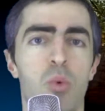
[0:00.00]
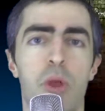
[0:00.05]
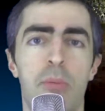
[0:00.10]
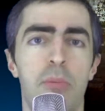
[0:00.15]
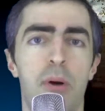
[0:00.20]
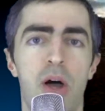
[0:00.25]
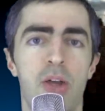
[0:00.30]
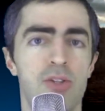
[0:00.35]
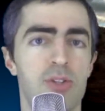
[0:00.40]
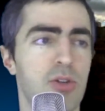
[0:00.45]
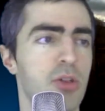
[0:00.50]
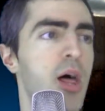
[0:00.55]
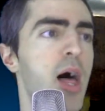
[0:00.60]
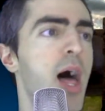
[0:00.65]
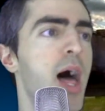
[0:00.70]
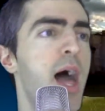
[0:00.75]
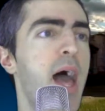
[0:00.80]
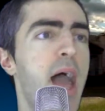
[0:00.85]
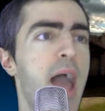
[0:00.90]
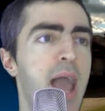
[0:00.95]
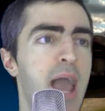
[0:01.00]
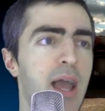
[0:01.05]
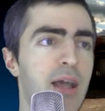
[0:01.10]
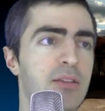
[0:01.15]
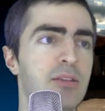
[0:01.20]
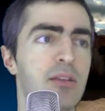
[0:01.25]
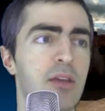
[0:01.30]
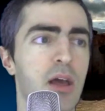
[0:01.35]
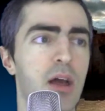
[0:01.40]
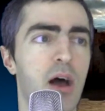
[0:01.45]
one puzzle,
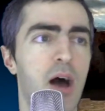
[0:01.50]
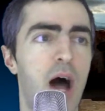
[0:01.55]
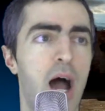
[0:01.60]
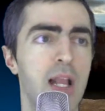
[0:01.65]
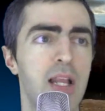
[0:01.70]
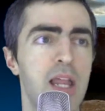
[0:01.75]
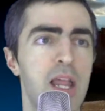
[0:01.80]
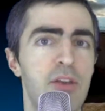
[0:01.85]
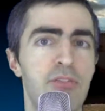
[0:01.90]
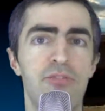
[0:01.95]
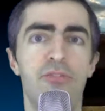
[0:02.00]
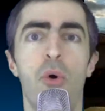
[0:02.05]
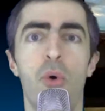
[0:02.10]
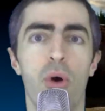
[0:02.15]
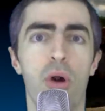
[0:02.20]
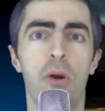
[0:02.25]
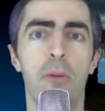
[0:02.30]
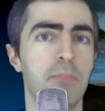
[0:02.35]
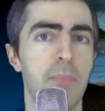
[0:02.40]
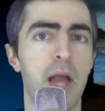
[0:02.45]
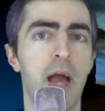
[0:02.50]
and I need four.